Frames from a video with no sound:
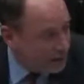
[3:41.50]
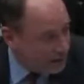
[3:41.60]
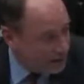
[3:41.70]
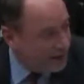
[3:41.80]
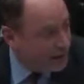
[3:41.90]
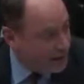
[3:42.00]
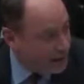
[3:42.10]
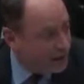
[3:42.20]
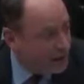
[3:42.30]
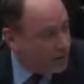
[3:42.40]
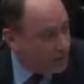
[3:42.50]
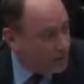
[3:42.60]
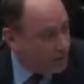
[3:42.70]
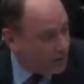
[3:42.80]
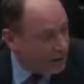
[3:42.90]
the unintended consequence
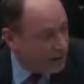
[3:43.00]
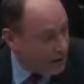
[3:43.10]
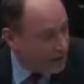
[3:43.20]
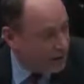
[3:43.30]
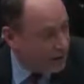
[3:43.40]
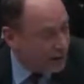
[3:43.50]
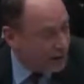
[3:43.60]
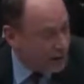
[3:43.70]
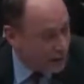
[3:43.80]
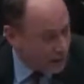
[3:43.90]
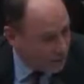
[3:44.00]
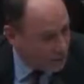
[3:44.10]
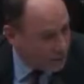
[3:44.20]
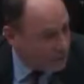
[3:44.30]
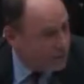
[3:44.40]
that I think has to be
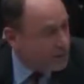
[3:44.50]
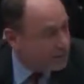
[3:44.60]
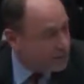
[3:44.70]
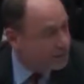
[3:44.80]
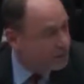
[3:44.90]
focused on.